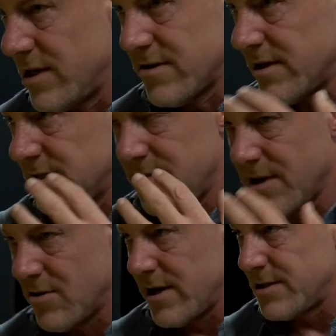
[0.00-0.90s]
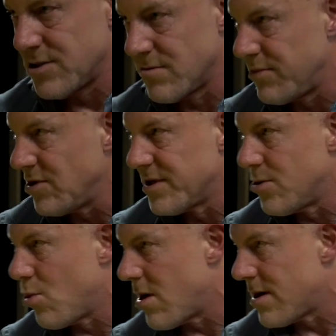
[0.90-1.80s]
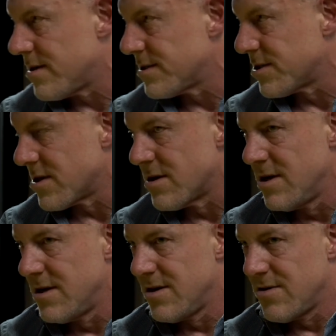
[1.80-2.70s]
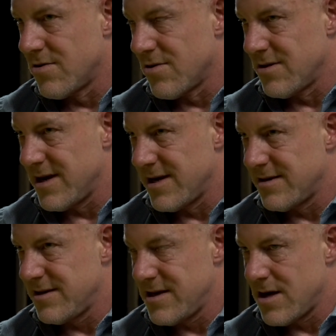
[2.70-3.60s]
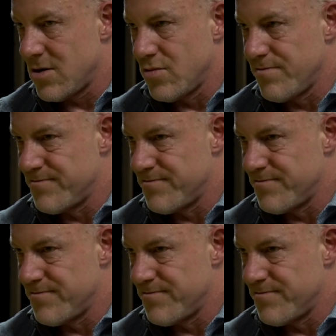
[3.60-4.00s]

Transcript: whether it's immigration or building walls or, or like you know